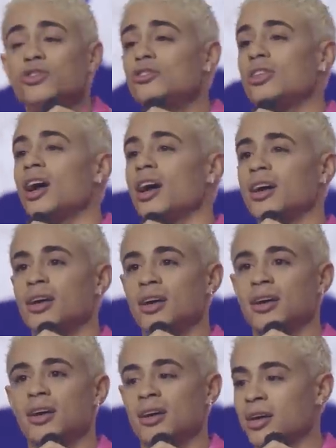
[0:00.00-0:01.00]
You thought
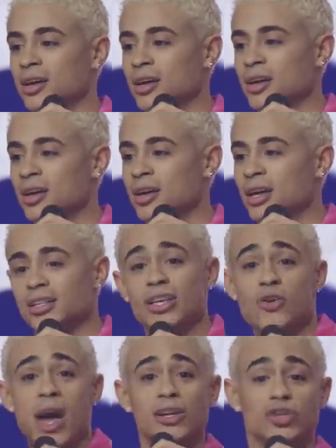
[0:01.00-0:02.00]

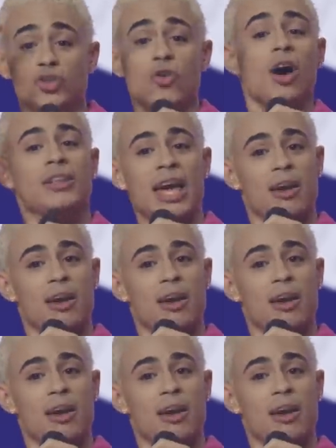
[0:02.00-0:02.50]
that you had to do all